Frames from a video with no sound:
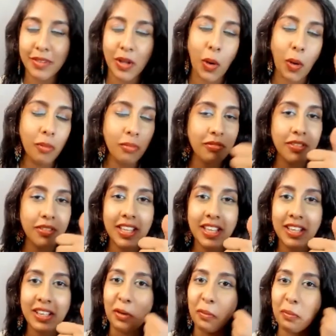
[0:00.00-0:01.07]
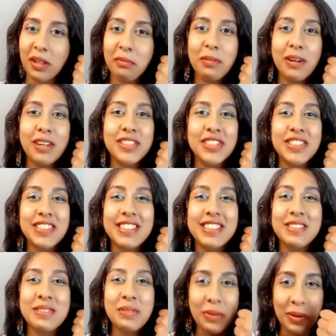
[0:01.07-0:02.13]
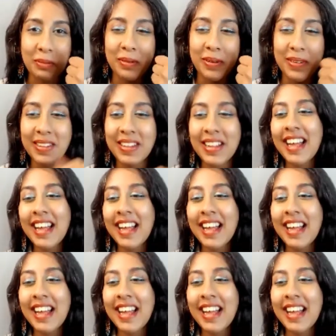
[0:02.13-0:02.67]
Hopefully, your blood pressure is normal.